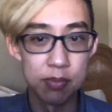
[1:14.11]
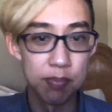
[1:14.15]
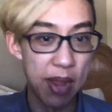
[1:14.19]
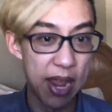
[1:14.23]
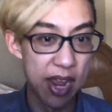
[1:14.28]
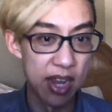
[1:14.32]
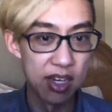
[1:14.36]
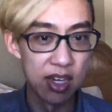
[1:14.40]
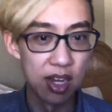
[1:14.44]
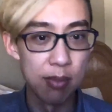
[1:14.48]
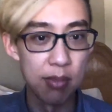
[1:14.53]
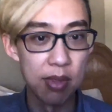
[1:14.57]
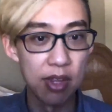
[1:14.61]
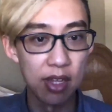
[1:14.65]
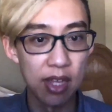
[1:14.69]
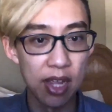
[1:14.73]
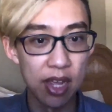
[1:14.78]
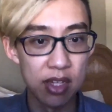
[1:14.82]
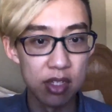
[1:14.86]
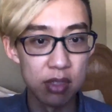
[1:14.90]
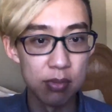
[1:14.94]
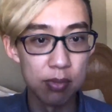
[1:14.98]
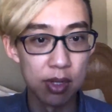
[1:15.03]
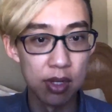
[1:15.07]
pandemic
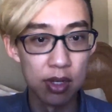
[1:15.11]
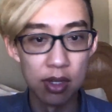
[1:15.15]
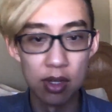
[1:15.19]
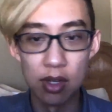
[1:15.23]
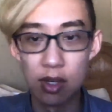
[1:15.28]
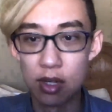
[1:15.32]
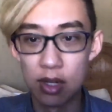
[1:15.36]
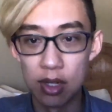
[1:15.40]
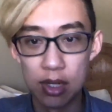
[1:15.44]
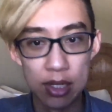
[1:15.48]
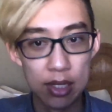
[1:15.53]
has been,